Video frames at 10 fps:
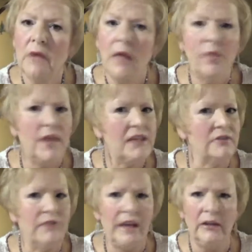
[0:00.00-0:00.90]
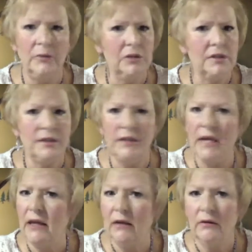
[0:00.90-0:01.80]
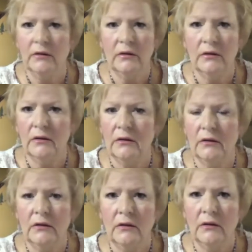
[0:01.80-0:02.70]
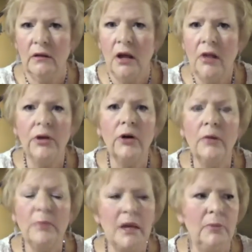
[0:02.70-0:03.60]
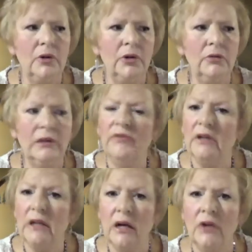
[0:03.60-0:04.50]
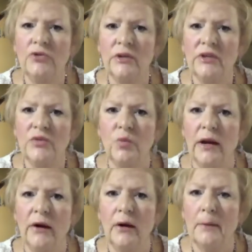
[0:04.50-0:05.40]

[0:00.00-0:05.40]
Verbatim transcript: That's available today. There are people who live in countries where